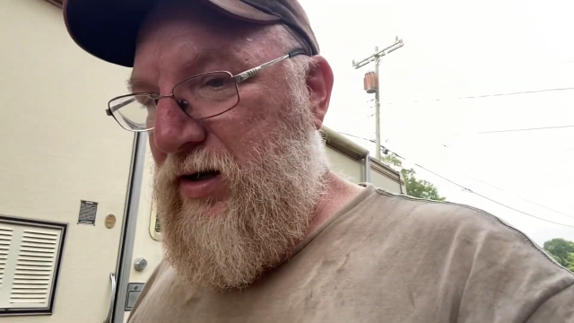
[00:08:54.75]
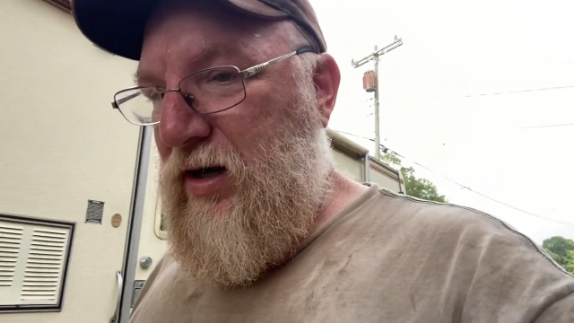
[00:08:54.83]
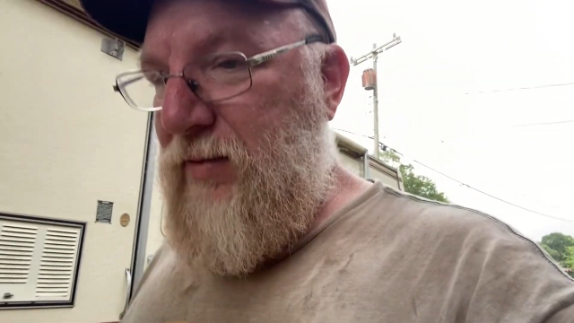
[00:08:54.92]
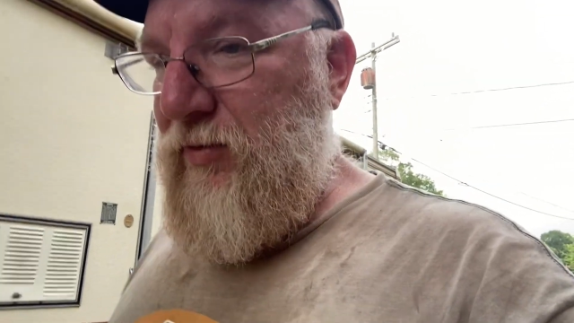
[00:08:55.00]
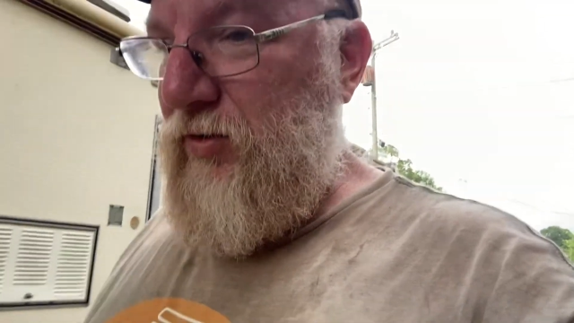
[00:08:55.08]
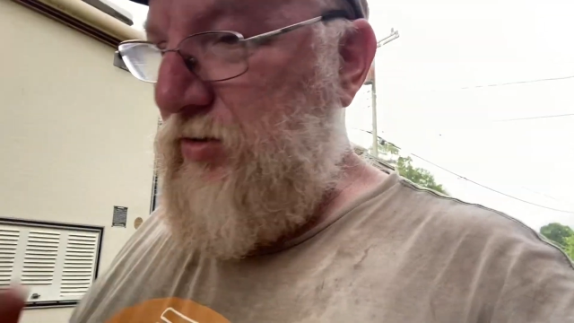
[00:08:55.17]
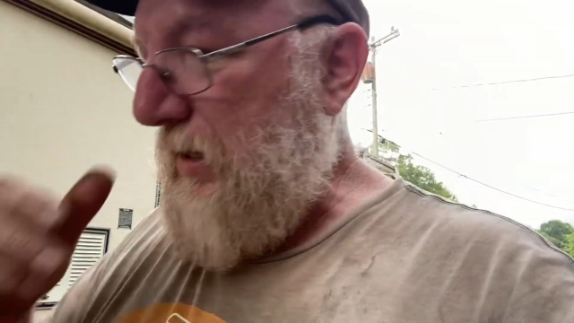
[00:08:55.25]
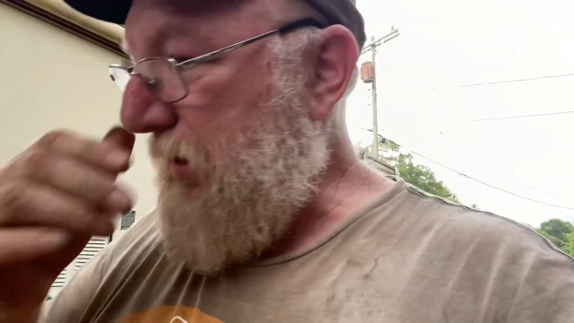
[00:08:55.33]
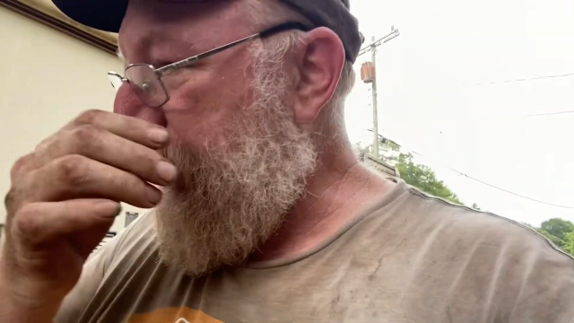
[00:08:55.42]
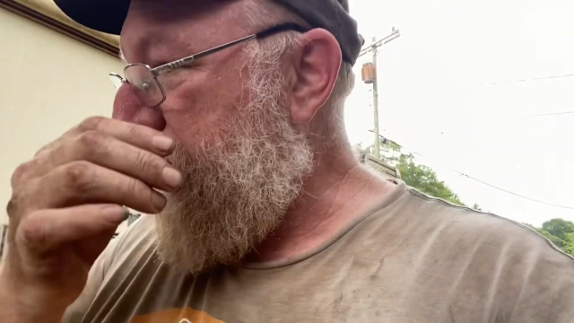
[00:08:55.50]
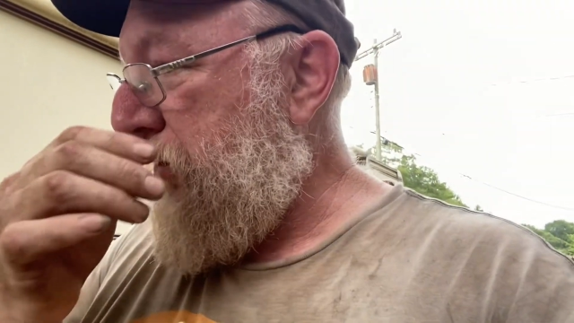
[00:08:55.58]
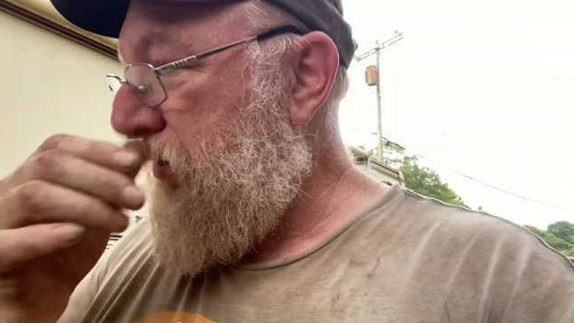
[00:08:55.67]
I'm going to try to
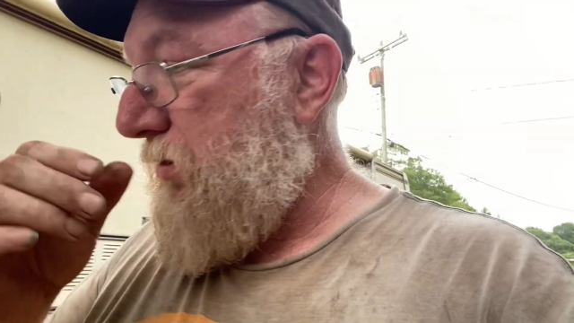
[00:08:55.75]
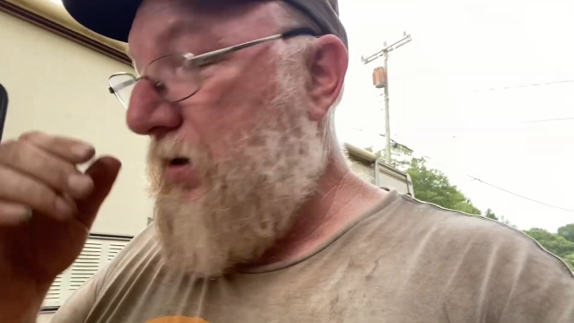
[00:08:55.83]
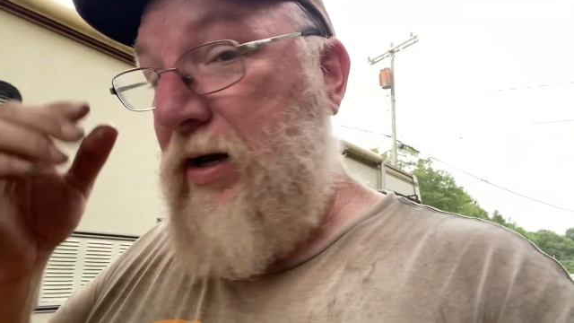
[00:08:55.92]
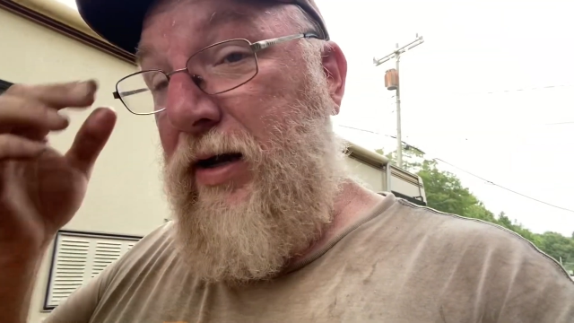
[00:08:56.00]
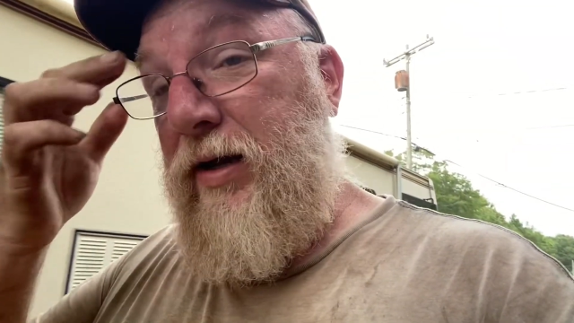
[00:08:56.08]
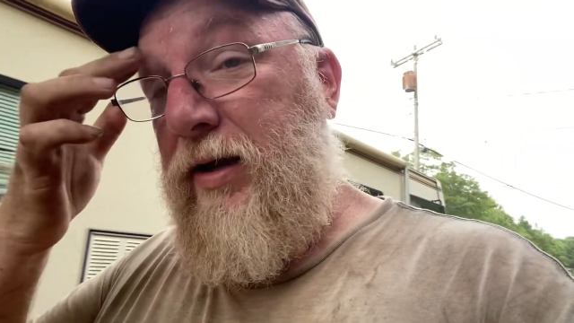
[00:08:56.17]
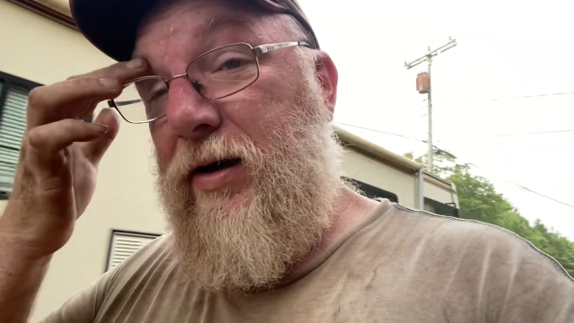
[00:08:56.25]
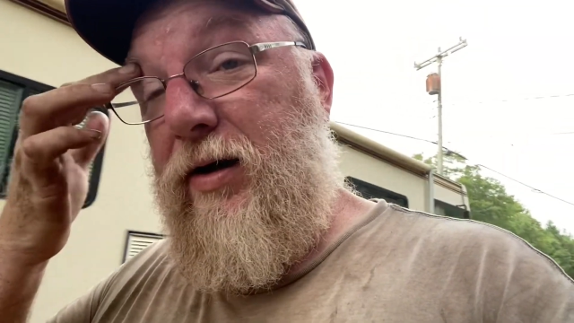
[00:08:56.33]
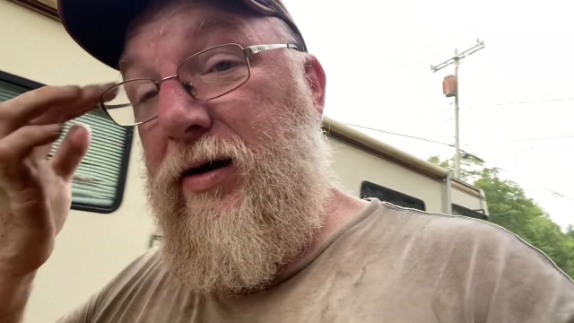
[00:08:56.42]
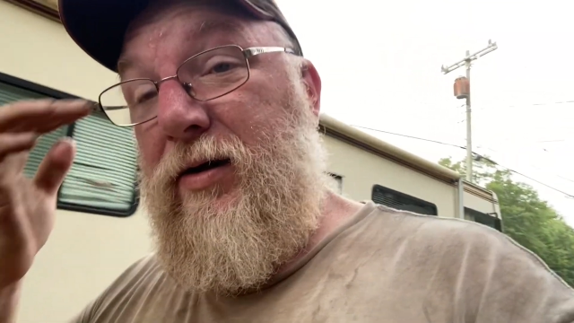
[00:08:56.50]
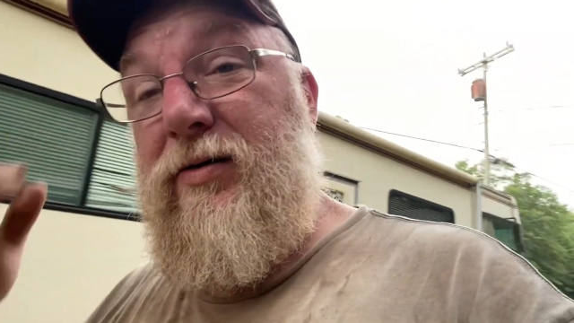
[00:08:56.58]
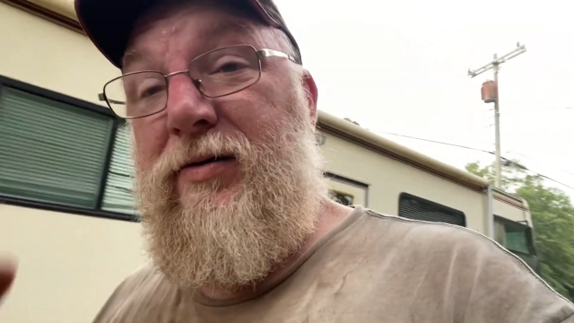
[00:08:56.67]
do
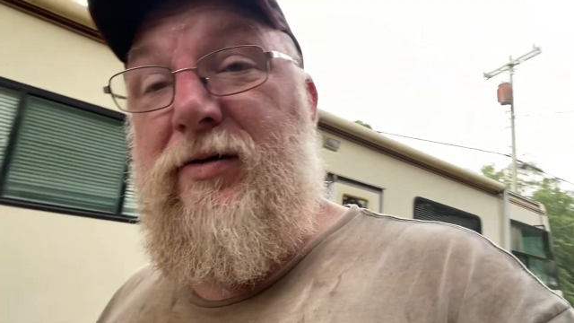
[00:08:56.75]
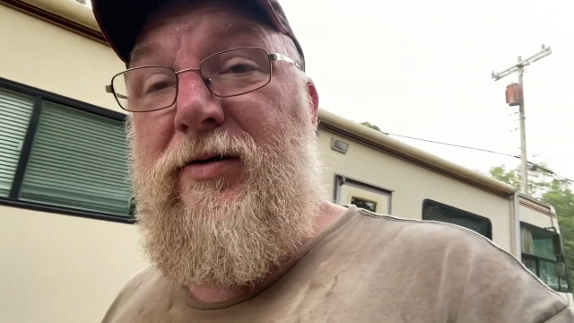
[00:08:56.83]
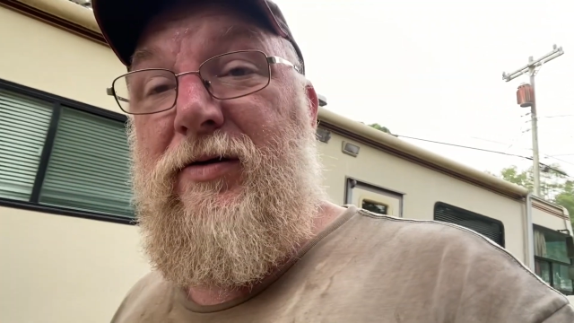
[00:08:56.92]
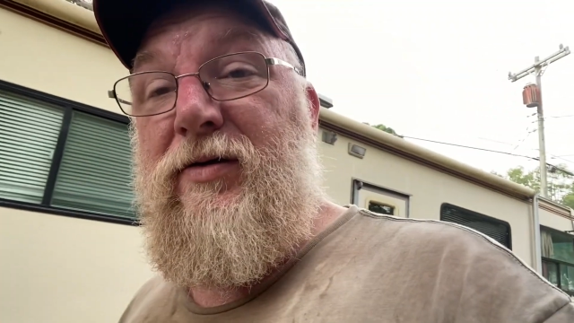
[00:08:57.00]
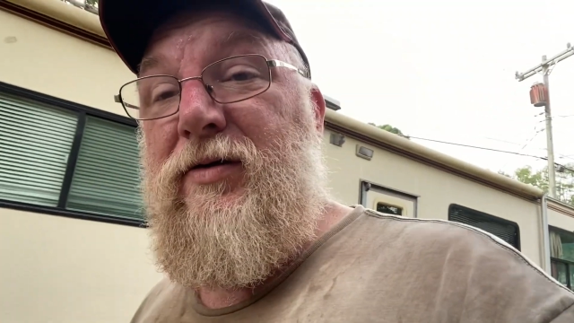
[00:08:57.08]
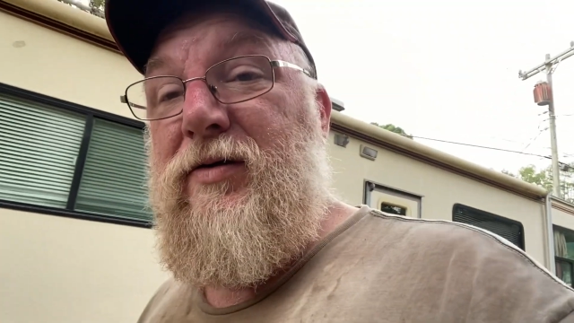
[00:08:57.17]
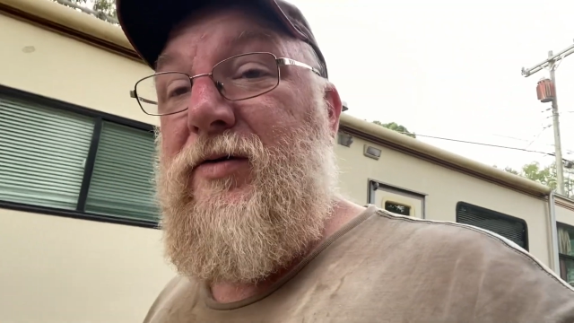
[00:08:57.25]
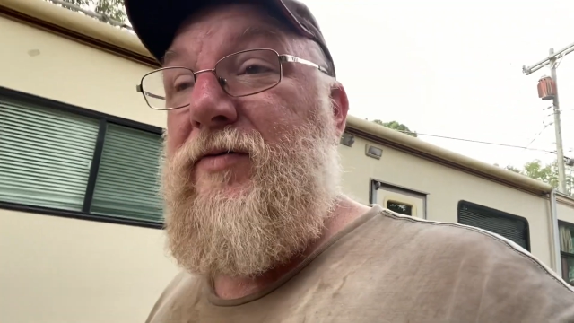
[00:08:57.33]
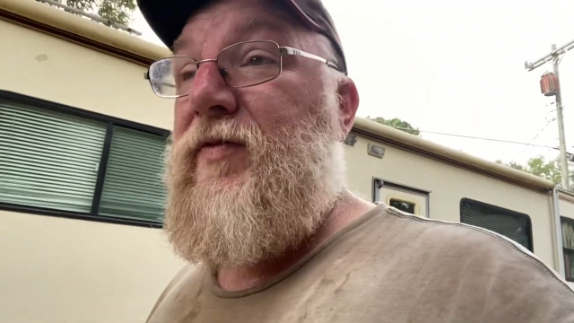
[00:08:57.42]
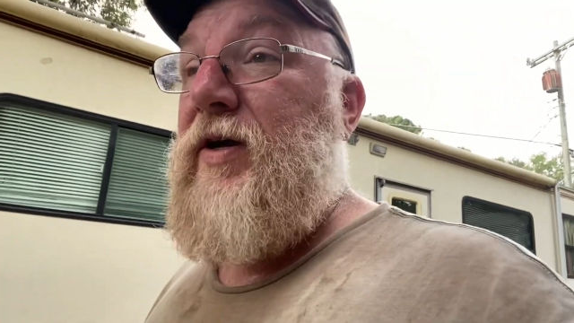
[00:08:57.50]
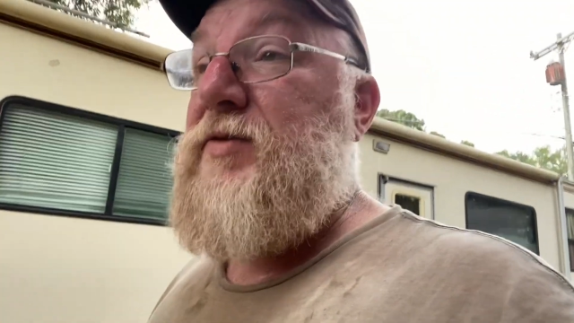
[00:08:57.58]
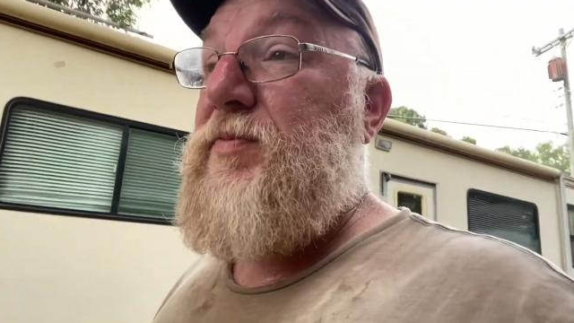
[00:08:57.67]
a
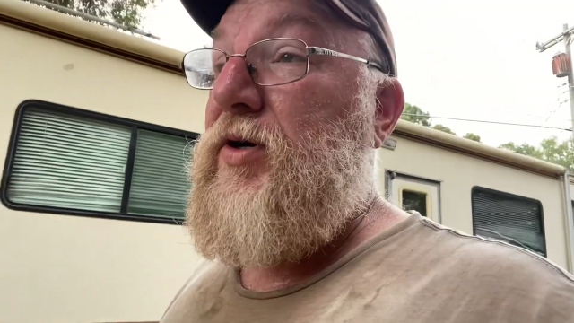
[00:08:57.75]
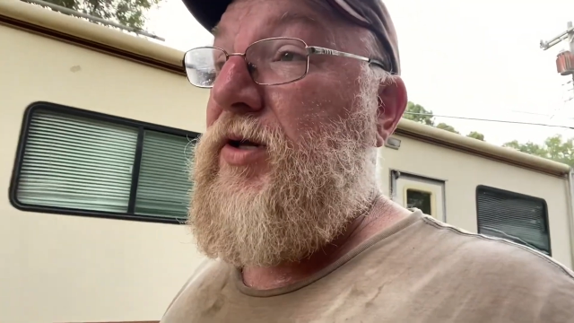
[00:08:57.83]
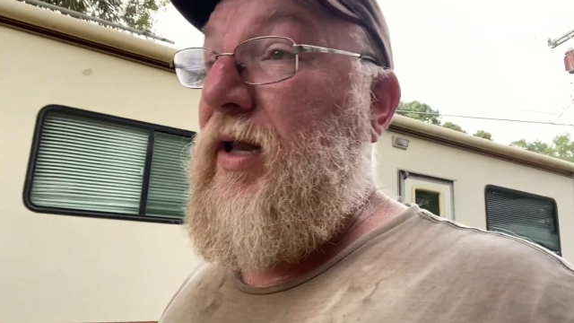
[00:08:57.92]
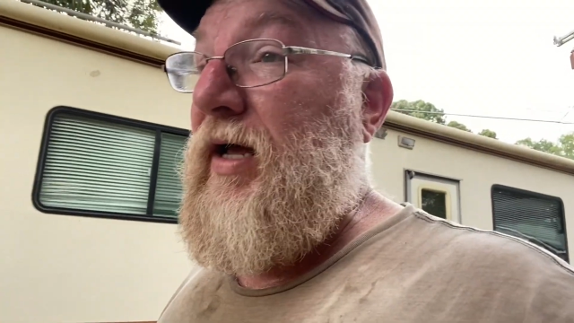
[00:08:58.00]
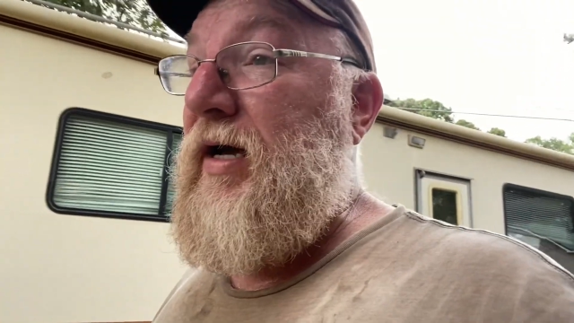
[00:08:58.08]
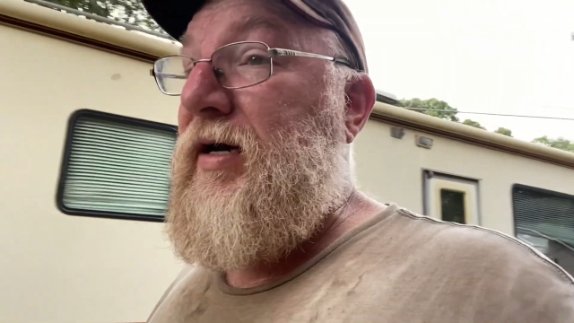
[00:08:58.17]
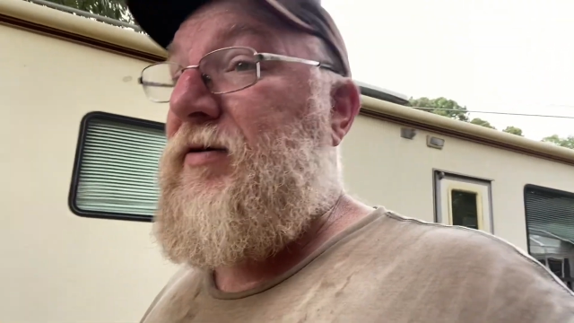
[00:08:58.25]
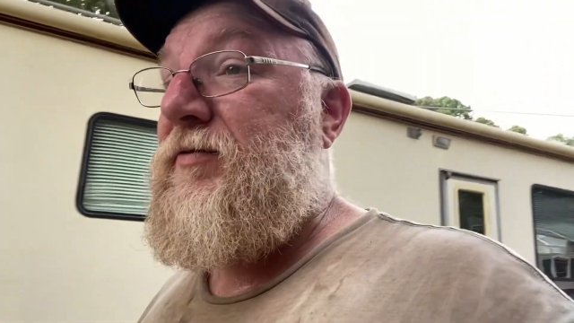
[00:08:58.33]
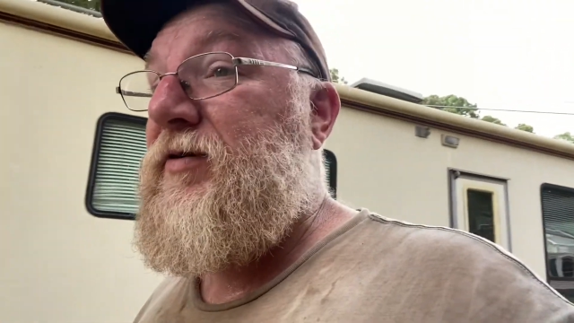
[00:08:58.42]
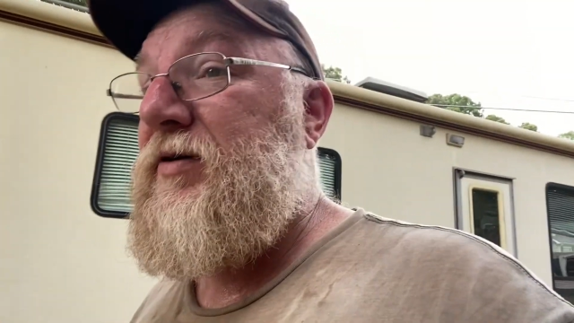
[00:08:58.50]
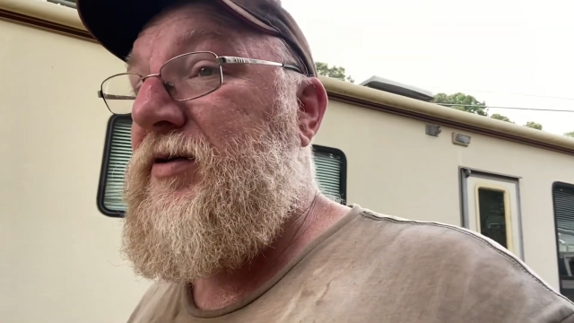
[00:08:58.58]
Facebook Live.